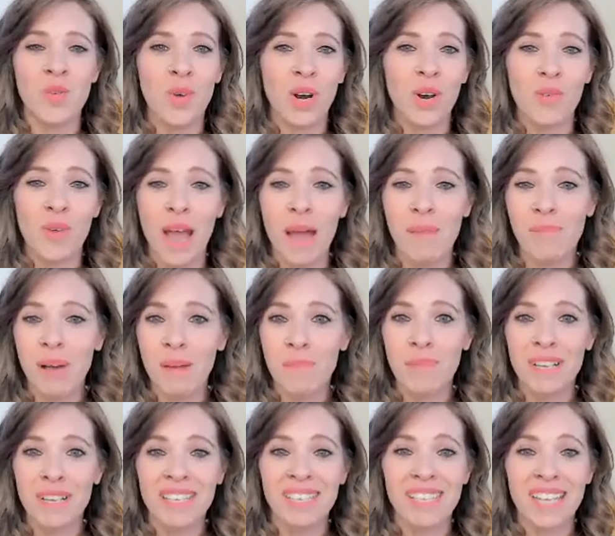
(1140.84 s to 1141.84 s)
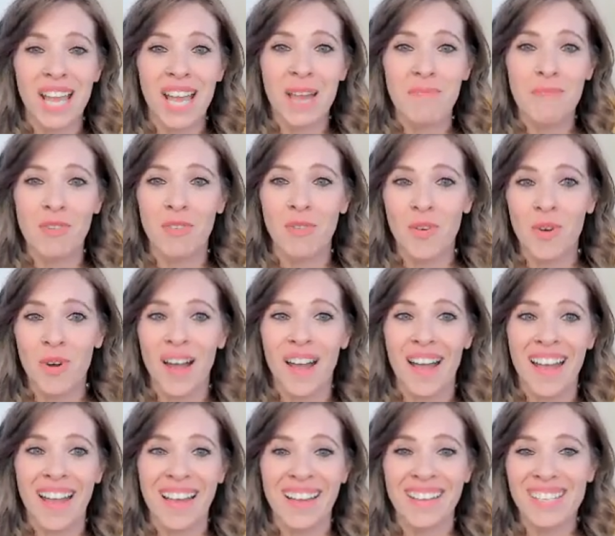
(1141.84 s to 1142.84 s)
want to wrap up and say before
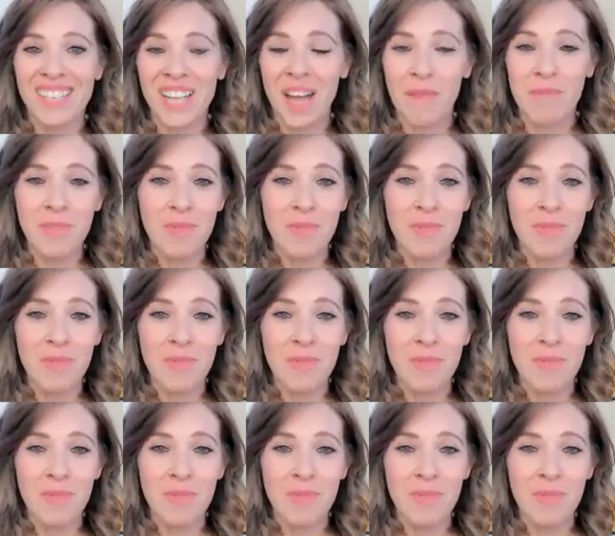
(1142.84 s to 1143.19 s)
I stop